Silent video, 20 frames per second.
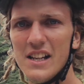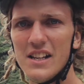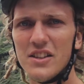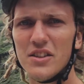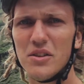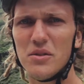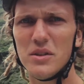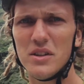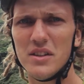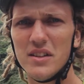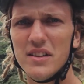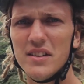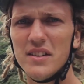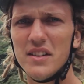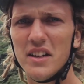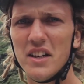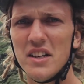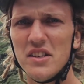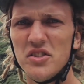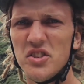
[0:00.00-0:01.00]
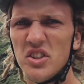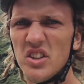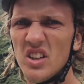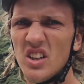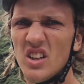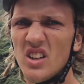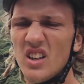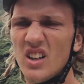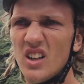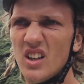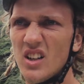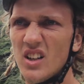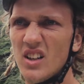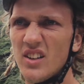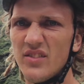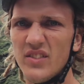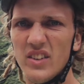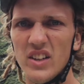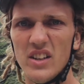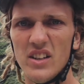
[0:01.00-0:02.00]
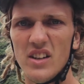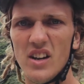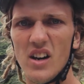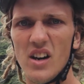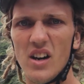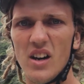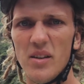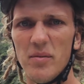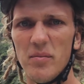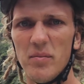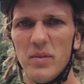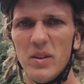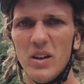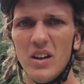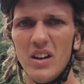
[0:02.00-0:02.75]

So this is the country they call Vietnam.